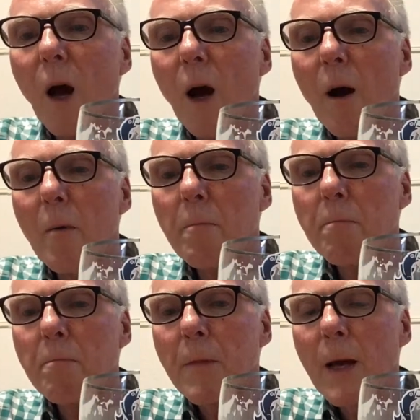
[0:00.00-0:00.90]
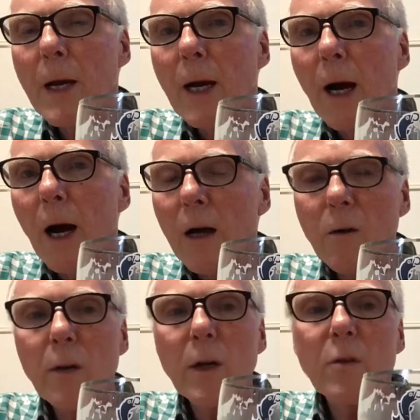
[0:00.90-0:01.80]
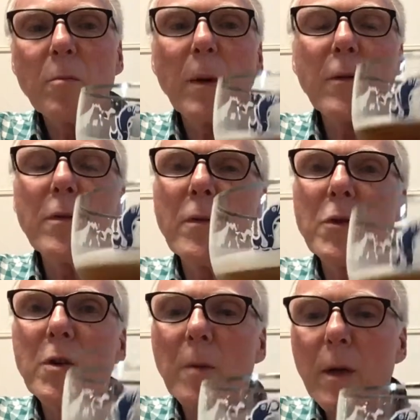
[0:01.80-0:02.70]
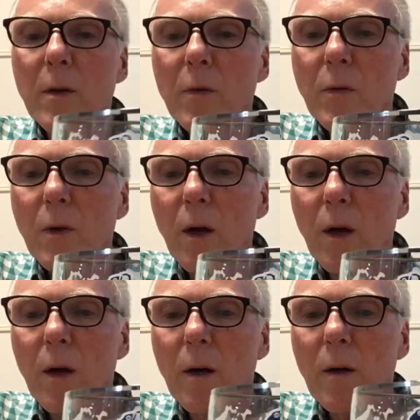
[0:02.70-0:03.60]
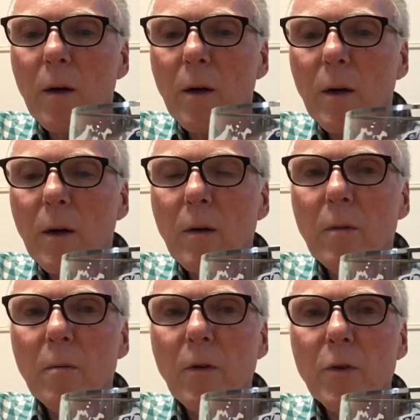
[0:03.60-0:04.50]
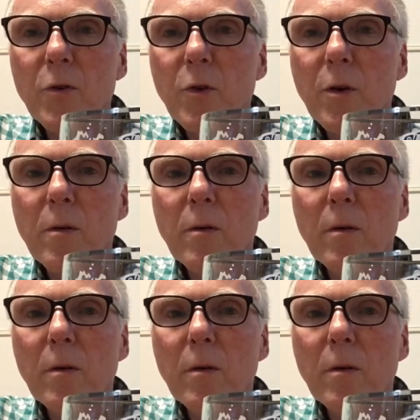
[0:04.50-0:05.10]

I don't think it's the best of the Chimays, for sure,